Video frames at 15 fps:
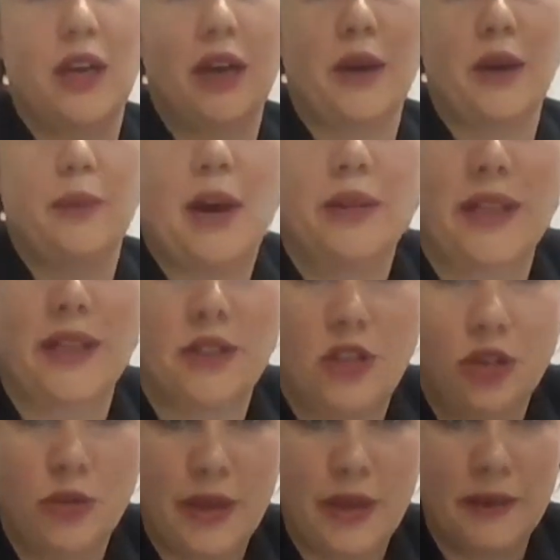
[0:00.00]
outlet
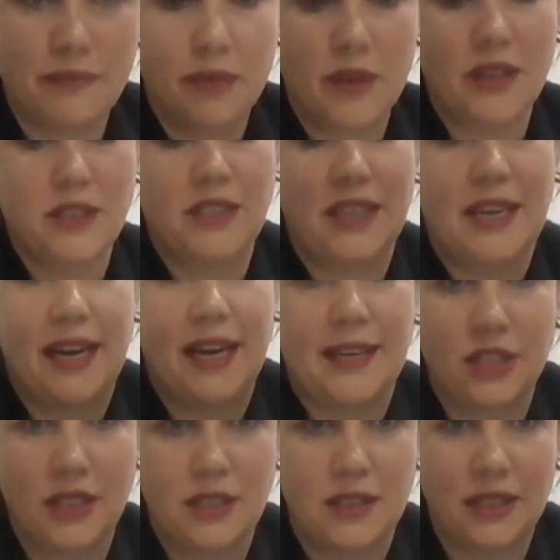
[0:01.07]
tubing is
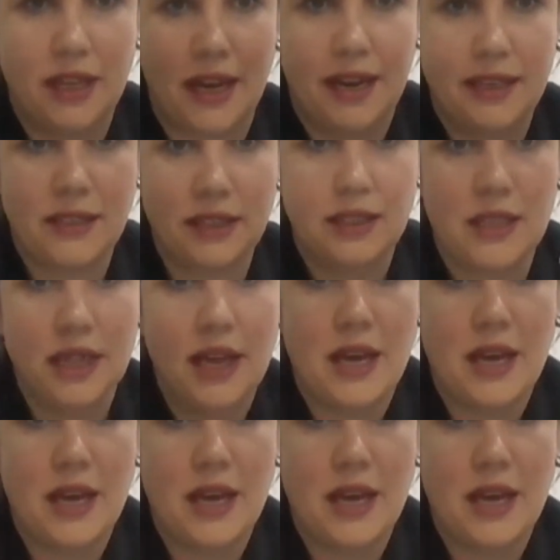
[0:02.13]
attached to this side,